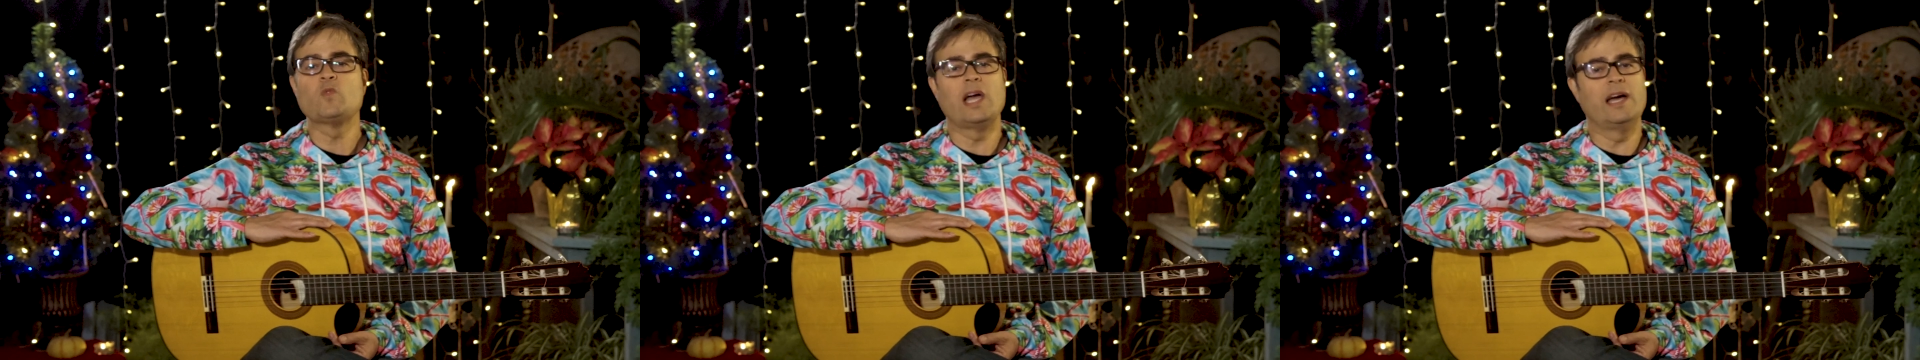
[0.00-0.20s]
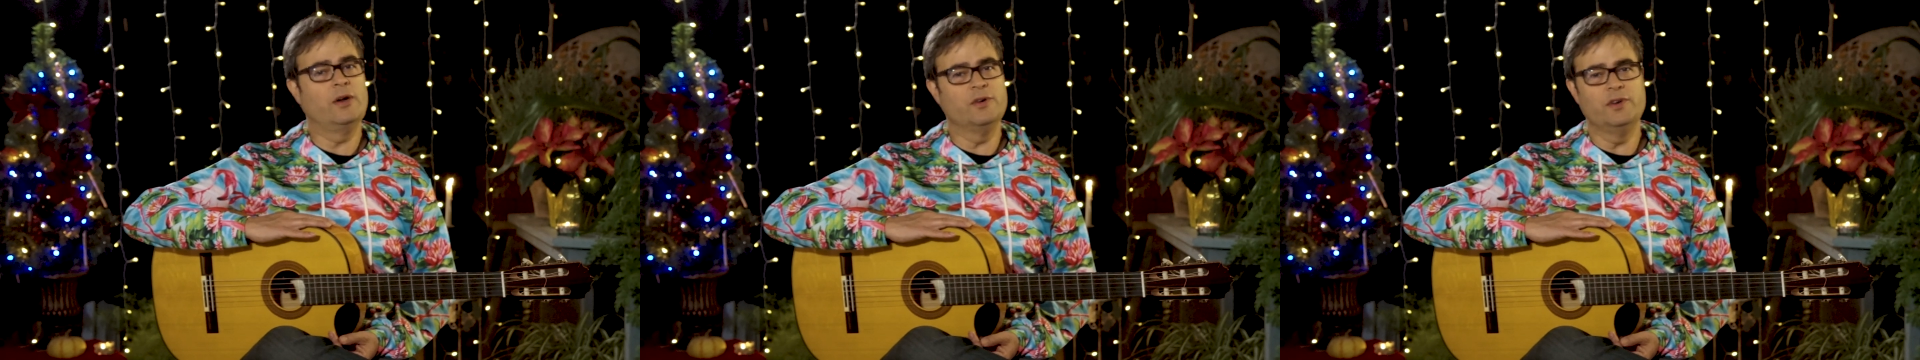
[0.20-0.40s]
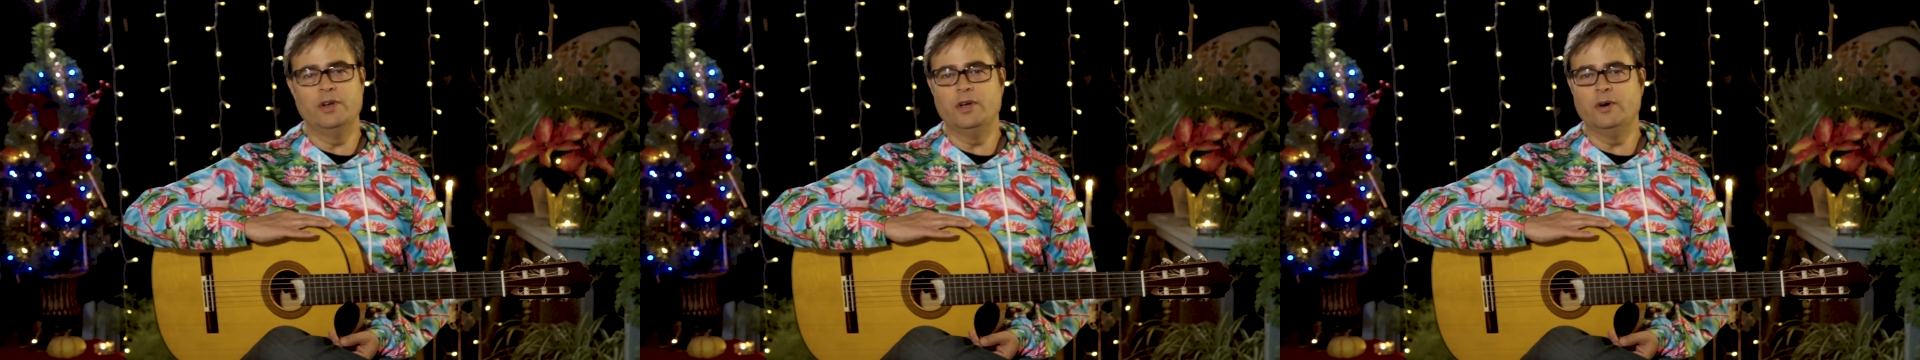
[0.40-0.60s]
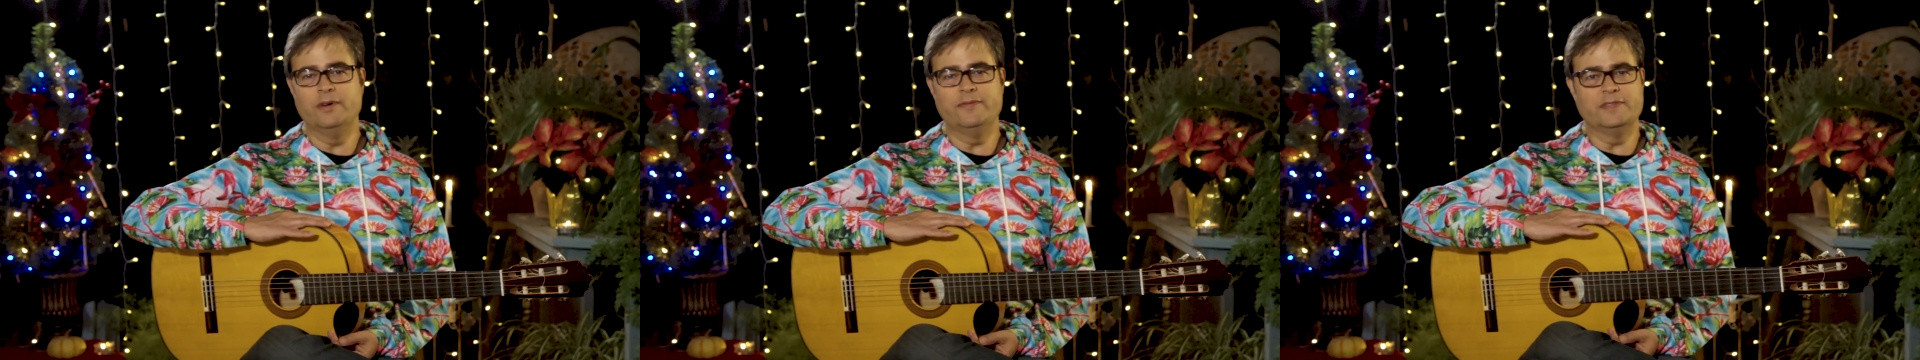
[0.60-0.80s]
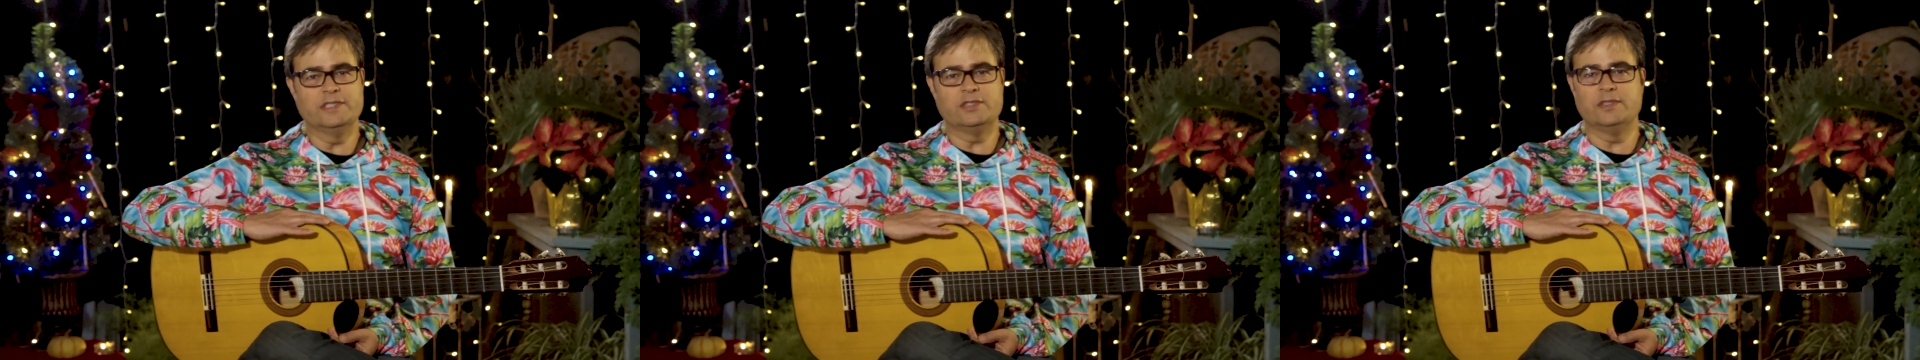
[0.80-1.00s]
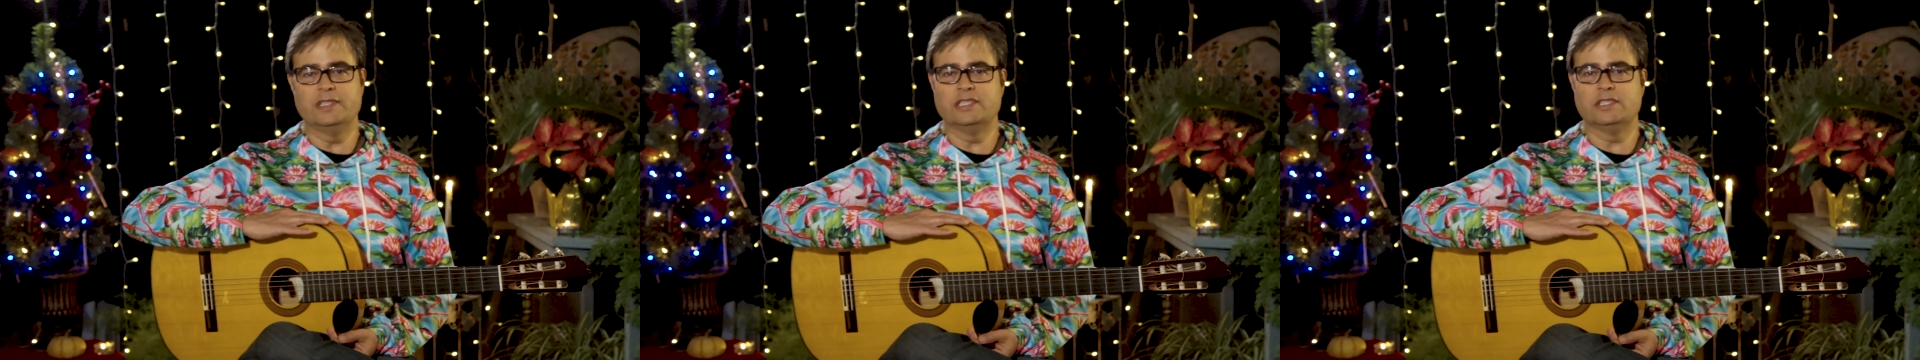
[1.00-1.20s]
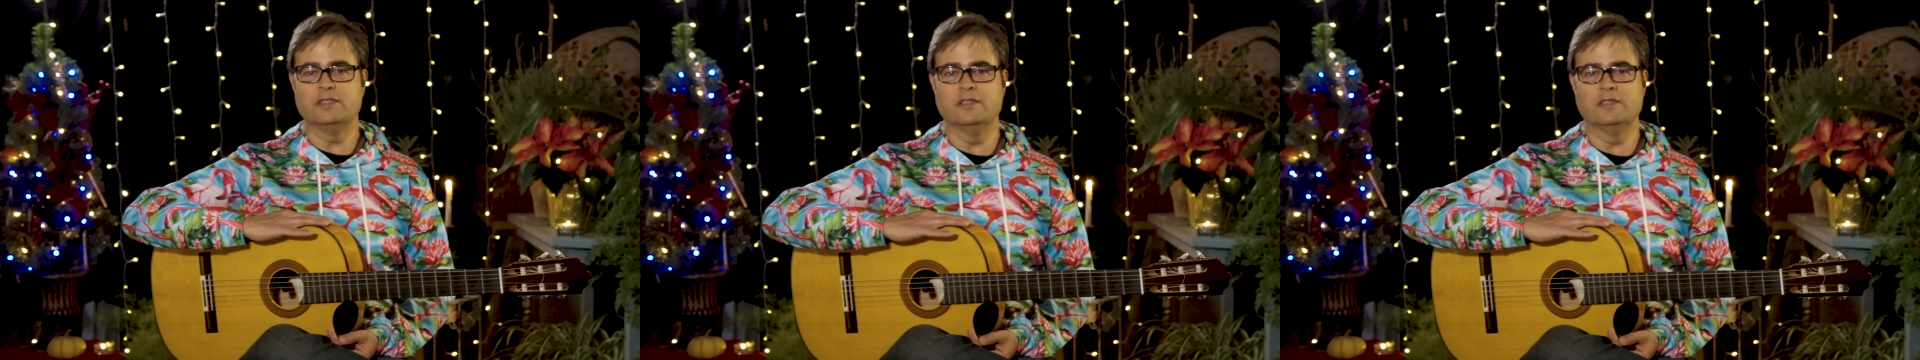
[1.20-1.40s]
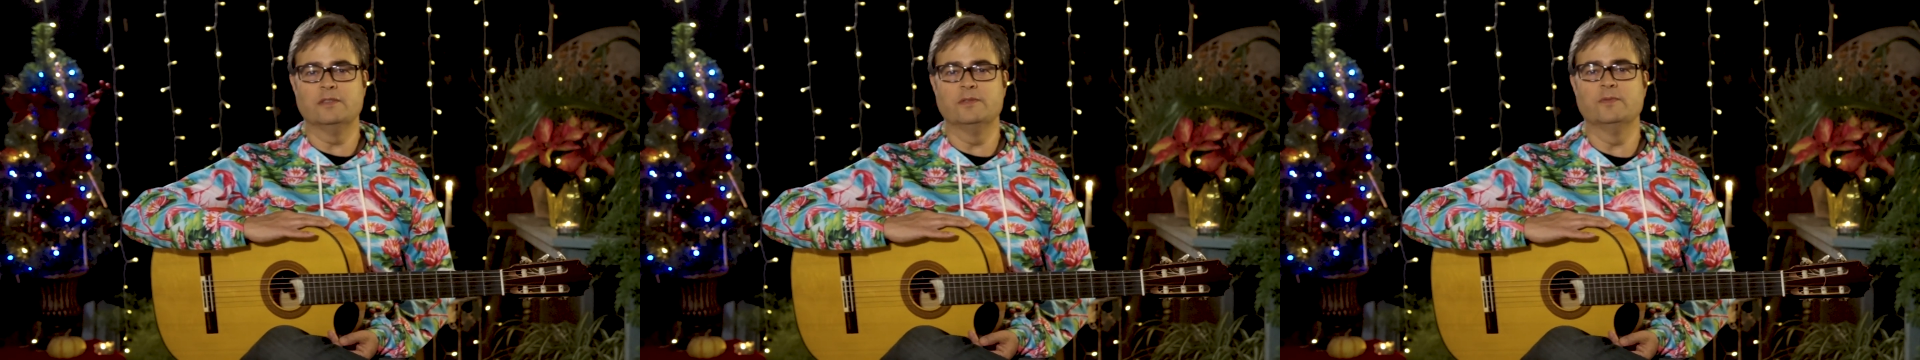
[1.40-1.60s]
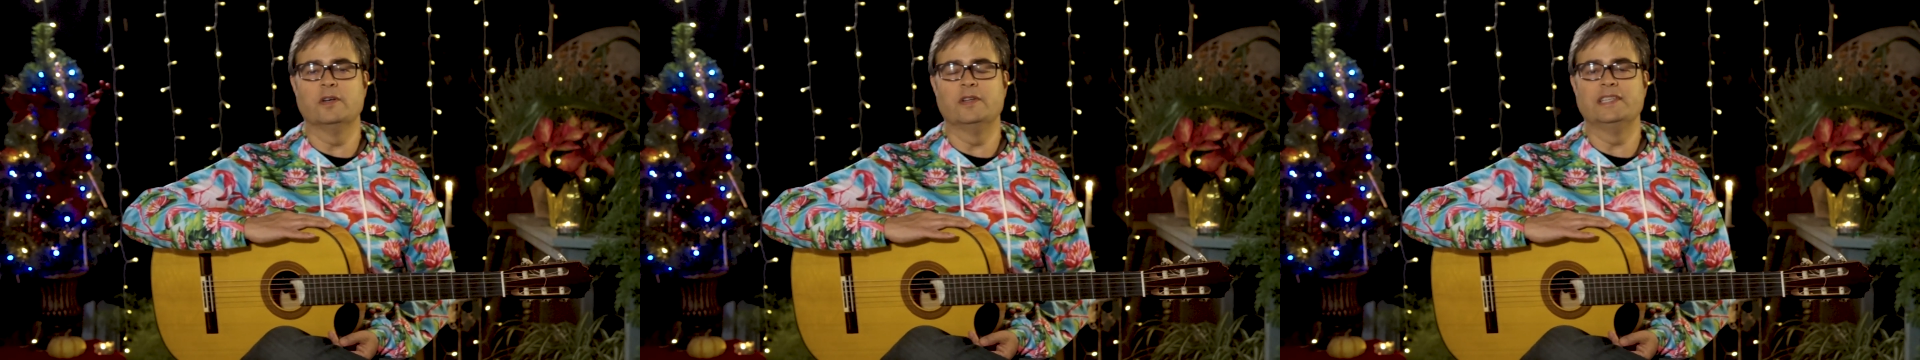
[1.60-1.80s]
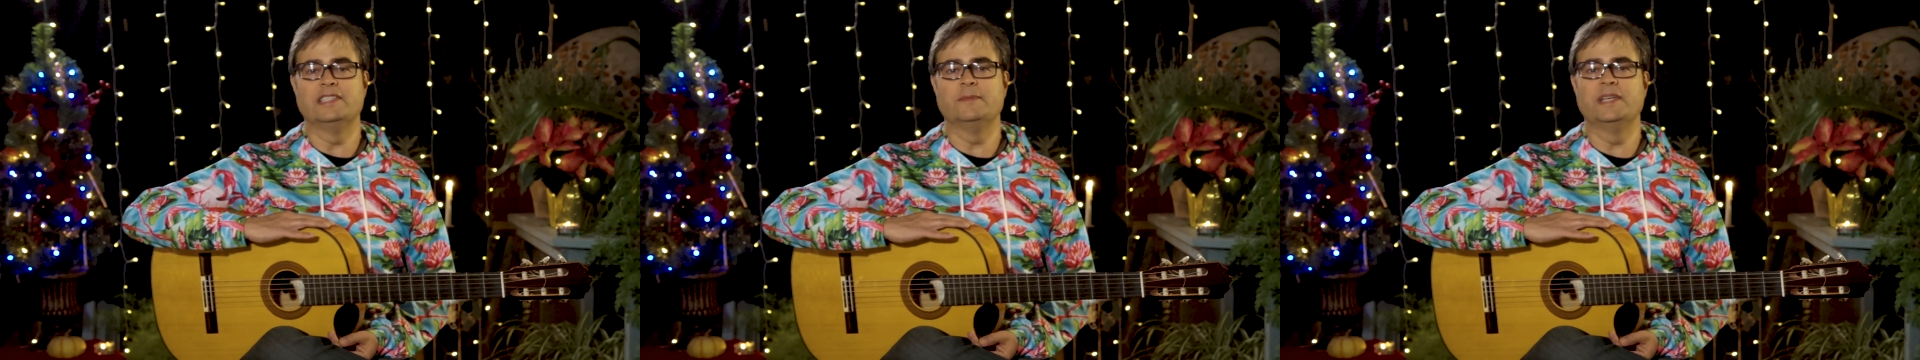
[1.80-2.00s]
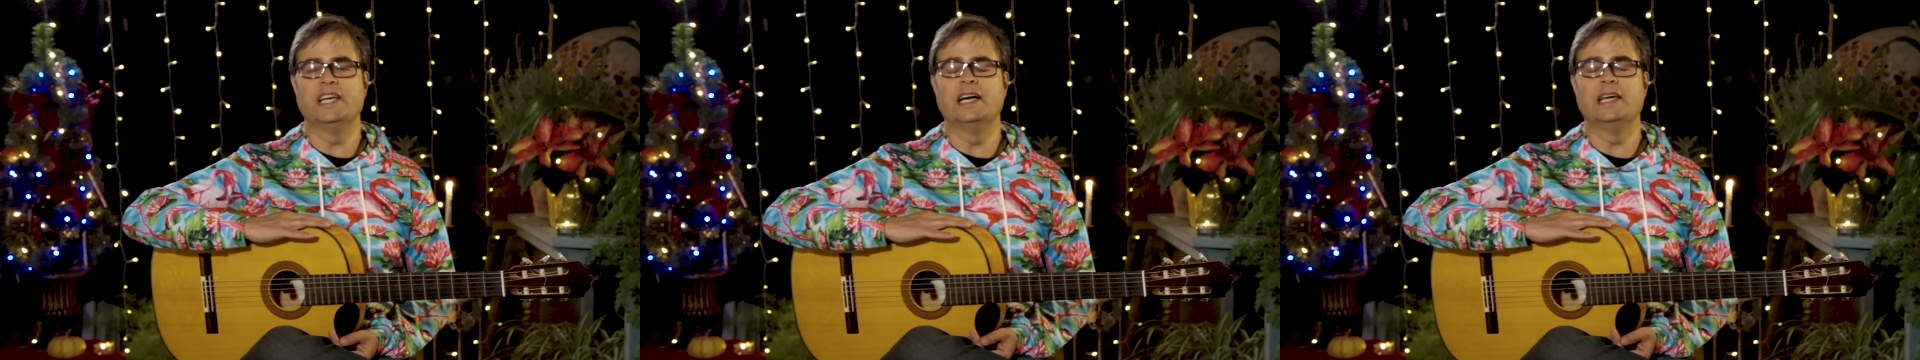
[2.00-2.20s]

I don't know if it's traditional or who wrote it, to be